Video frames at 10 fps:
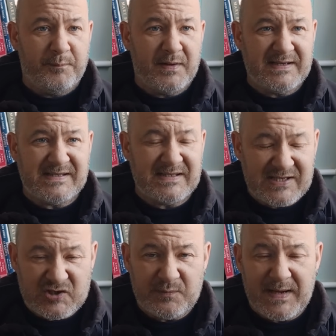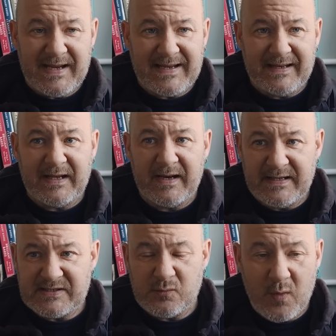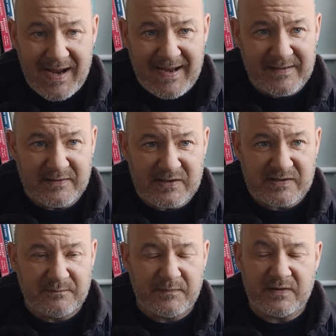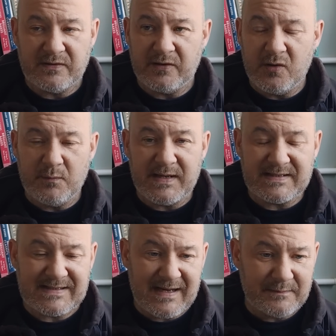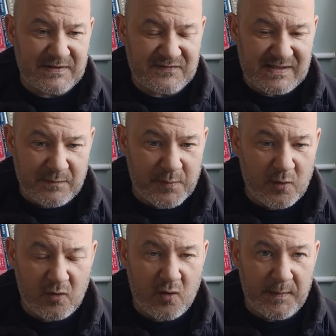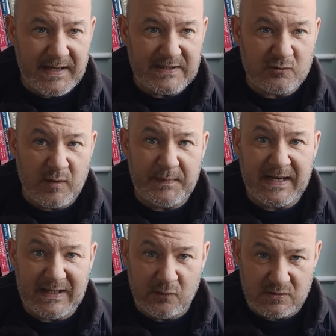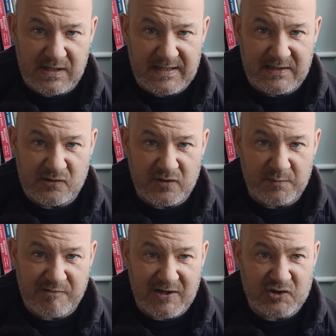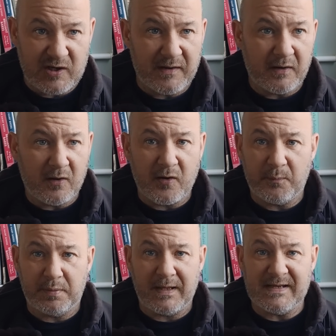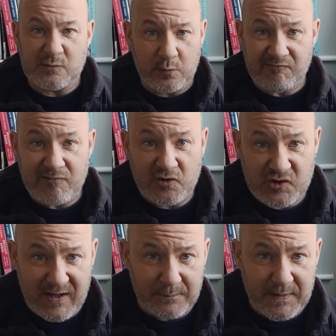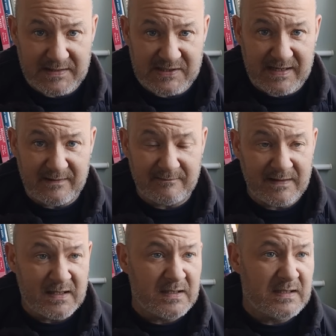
But his decision making and his awareness, the number of times I've seen a ball coming into him and he looks like he's under pressure, and a lot of players would rush that pass out